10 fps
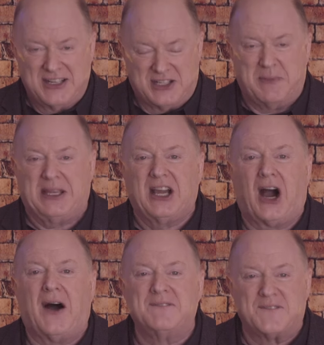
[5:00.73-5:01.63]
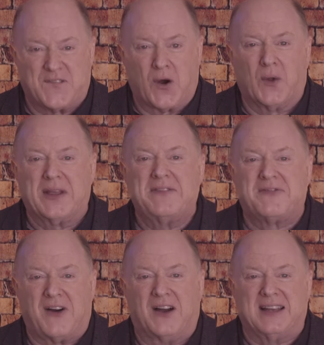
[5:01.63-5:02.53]
to become fully
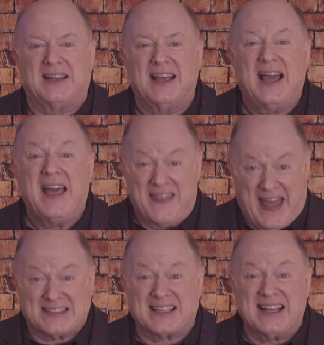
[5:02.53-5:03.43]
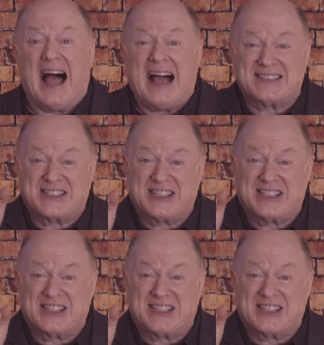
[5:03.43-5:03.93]
funded. Thanks a lot.